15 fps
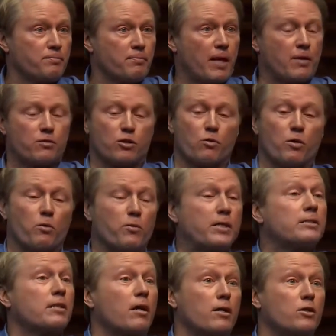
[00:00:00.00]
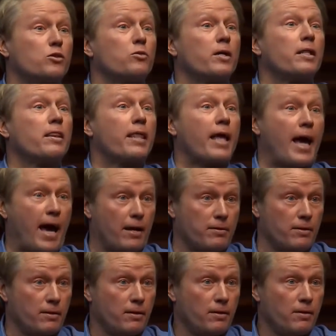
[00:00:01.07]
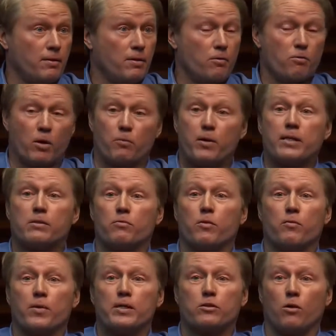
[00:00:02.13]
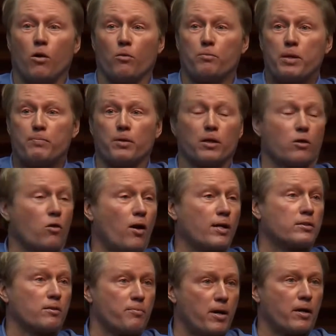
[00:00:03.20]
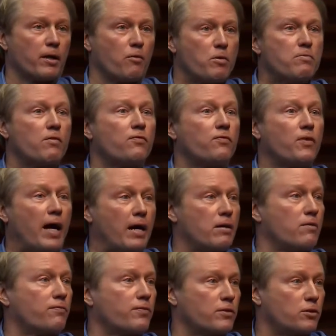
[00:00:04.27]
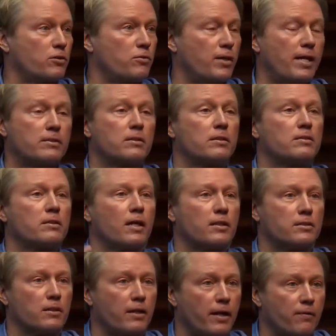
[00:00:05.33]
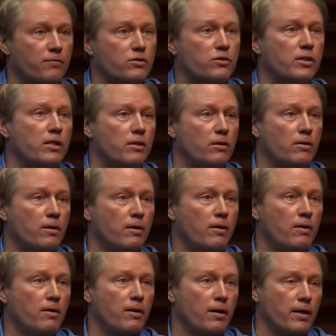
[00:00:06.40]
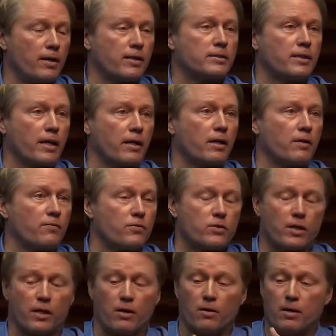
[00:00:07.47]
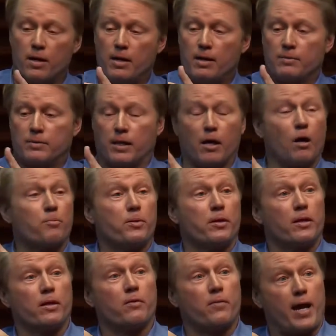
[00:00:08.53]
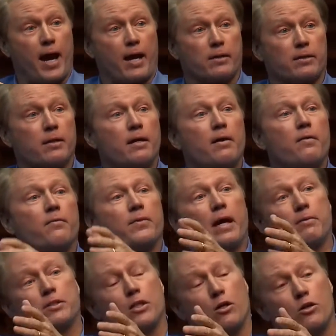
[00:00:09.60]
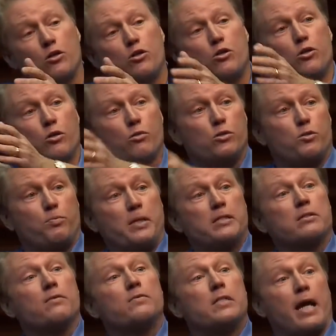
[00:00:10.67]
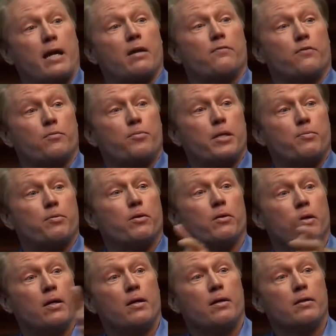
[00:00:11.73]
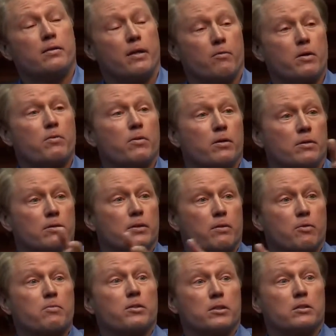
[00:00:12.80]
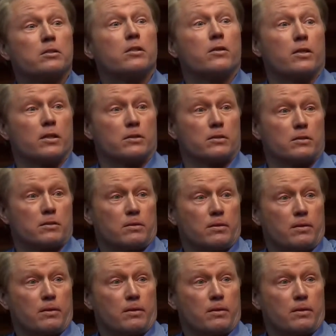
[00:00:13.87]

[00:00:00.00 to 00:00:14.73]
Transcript: And so when we started doing that, when we, when we told people across America, we will fly you for two days of discussion and have senior uh, executives there to help interact, that was a huge piece of data for people that we were, that we were serious.